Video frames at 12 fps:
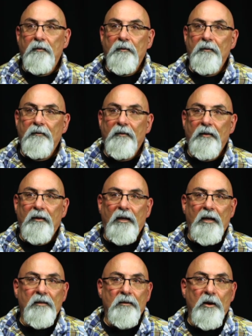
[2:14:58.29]
Yeah.
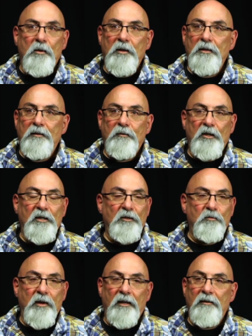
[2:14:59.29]
He's always
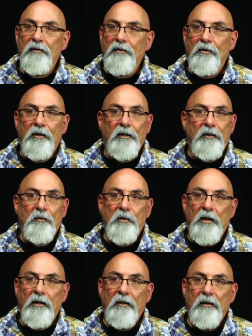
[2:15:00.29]
just been so good to
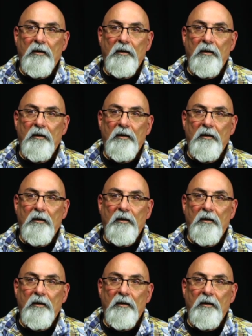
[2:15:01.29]
me.